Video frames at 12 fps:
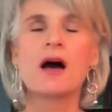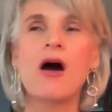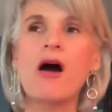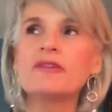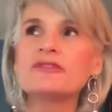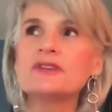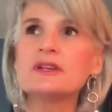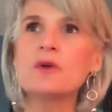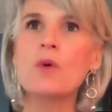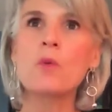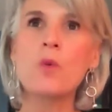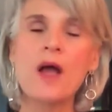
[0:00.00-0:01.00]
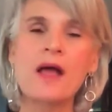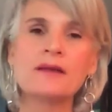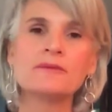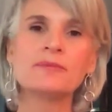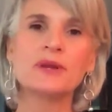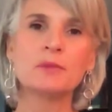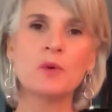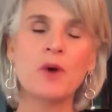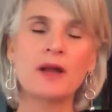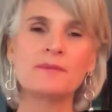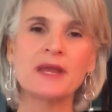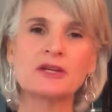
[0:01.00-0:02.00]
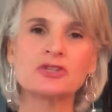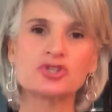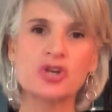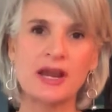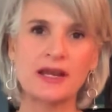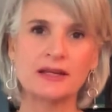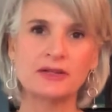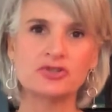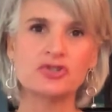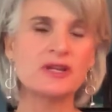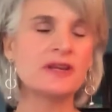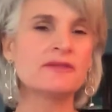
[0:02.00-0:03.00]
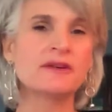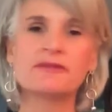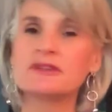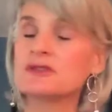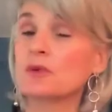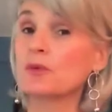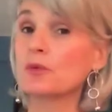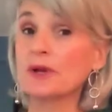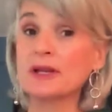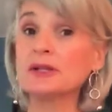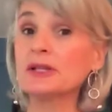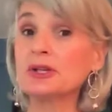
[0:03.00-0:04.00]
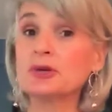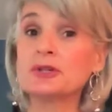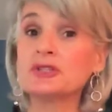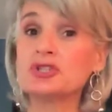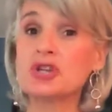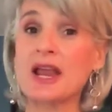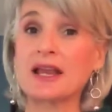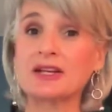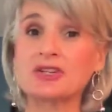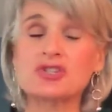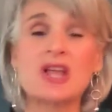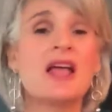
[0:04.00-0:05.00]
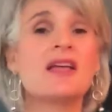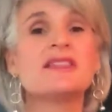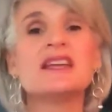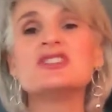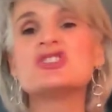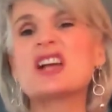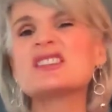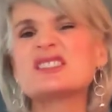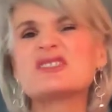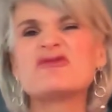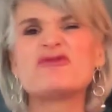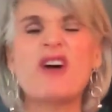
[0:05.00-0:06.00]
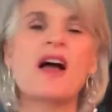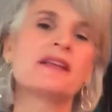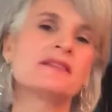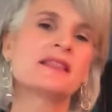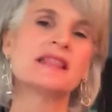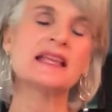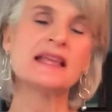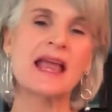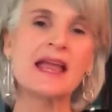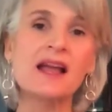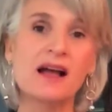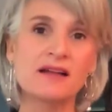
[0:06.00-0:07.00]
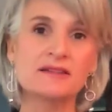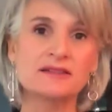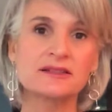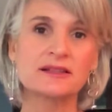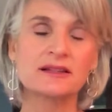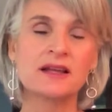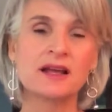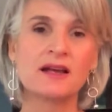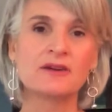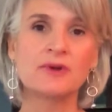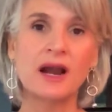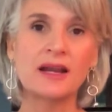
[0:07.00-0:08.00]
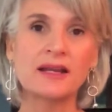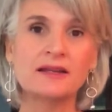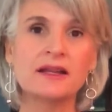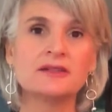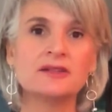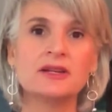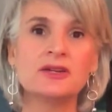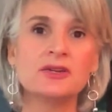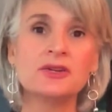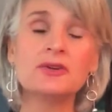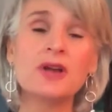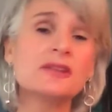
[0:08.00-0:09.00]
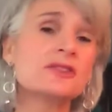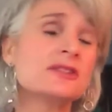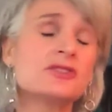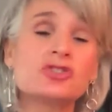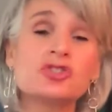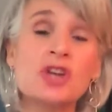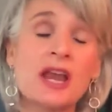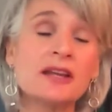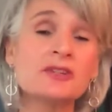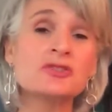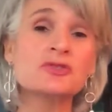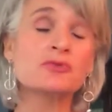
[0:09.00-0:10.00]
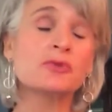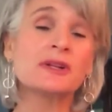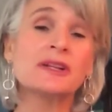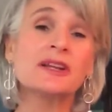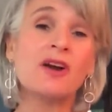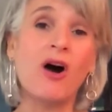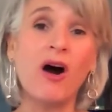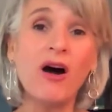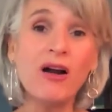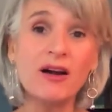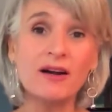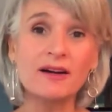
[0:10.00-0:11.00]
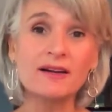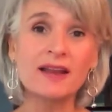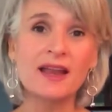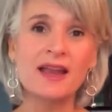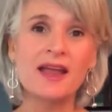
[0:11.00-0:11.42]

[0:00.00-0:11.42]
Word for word: Often when people want to make a change, even if it's a really good change, they just find that they can't, right? You guys, change is really hard.